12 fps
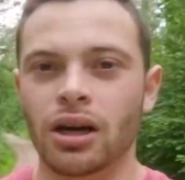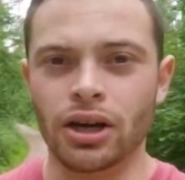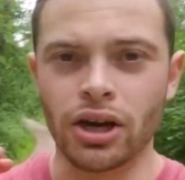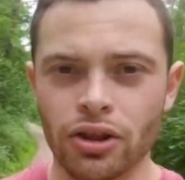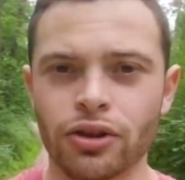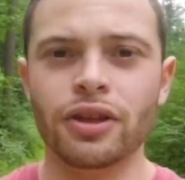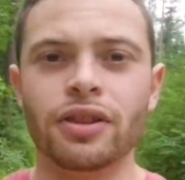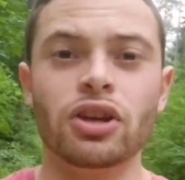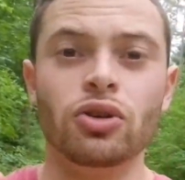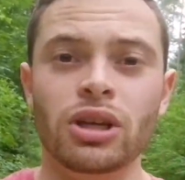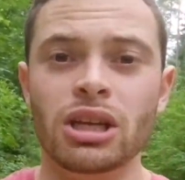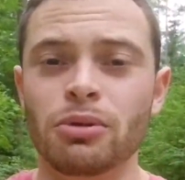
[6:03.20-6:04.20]
Another thing that
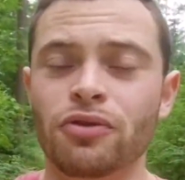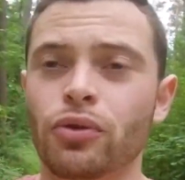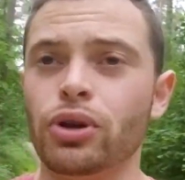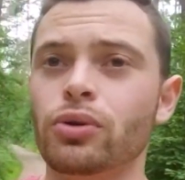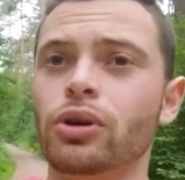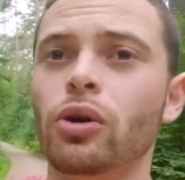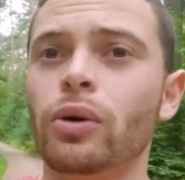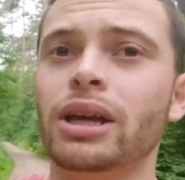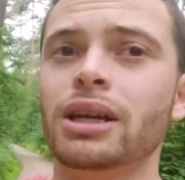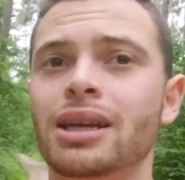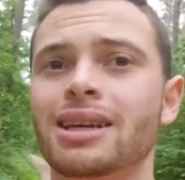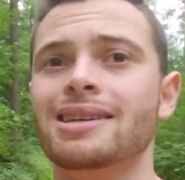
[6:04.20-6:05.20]
you need before you go
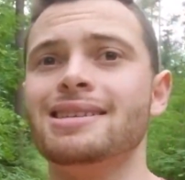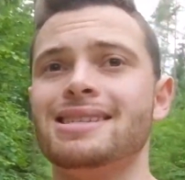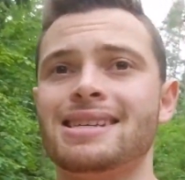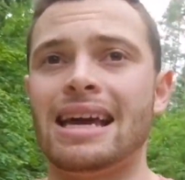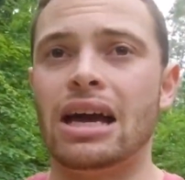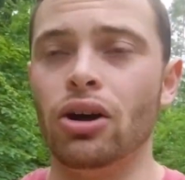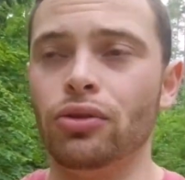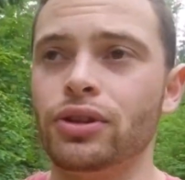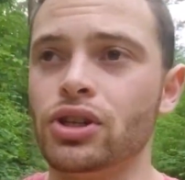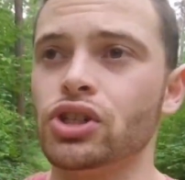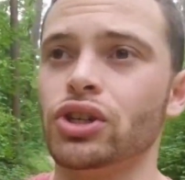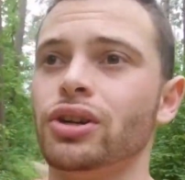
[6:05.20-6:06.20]
in is health
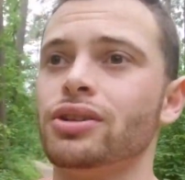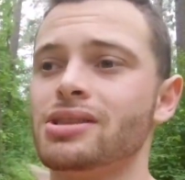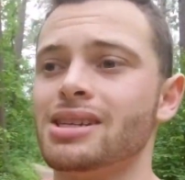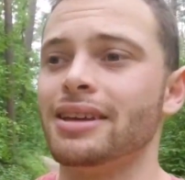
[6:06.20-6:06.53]
insurance,